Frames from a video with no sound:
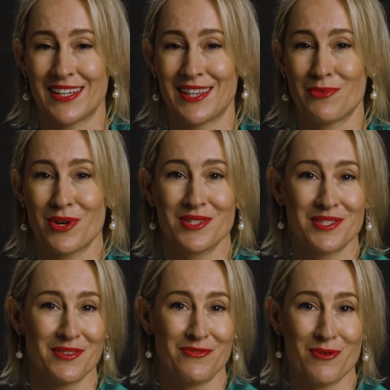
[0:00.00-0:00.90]
in the words
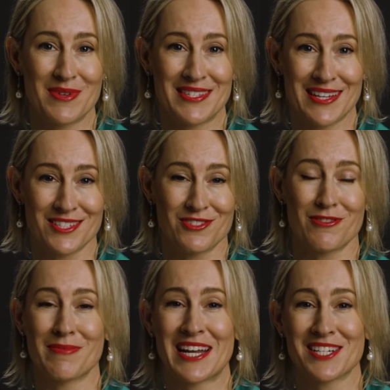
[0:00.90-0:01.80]
of the former Sex
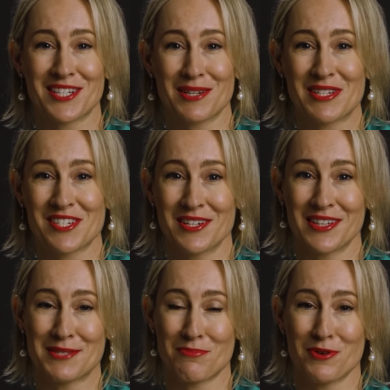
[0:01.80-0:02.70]
Discrimination Commissioner
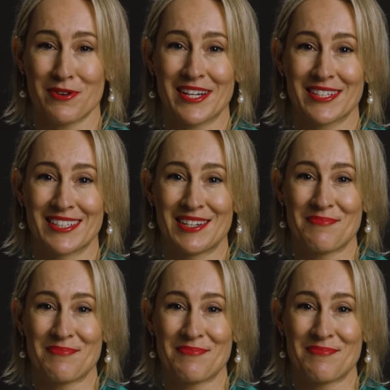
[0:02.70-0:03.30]
Liz Broderick,